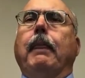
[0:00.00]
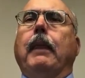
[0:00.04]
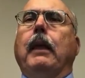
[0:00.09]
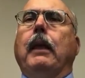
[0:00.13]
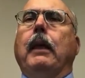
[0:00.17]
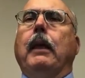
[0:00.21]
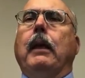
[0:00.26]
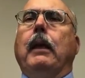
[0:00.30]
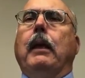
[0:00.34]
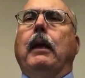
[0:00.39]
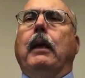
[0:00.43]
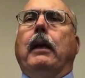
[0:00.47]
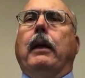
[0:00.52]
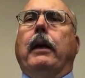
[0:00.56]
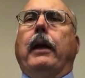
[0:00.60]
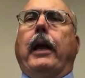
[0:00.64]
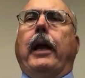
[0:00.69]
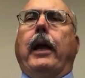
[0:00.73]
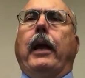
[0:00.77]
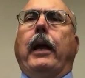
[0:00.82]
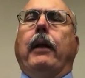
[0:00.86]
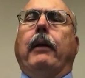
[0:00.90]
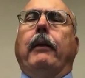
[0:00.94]
Yeah.
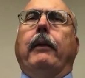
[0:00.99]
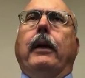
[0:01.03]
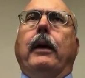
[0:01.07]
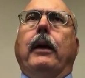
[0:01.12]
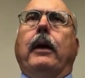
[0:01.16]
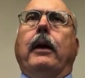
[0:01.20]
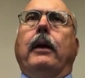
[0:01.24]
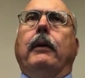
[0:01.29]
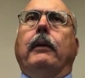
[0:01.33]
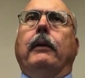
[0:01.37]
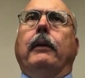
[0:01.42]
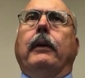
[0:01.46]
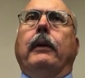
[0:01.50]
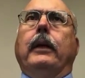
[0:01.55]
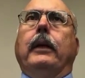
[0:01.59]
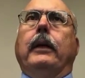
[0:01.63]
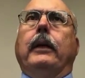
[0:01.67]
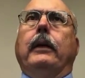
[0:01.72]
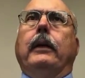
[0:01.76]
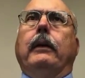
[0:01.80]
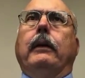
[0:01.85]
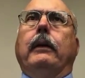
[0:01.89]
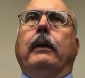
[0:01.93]
And uh,
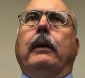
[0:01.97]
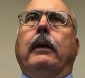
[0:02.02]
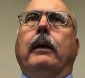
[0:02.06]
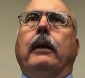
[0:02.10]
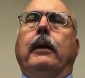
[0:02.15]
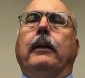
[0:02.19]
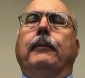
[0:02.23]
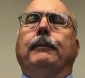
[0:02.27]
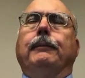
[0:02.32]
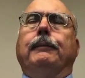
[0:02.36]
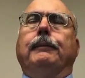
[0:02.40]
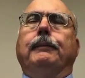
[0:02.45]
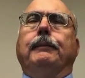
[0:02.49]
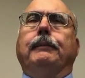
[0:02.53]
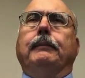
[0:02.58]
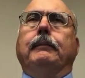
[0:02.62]
the um,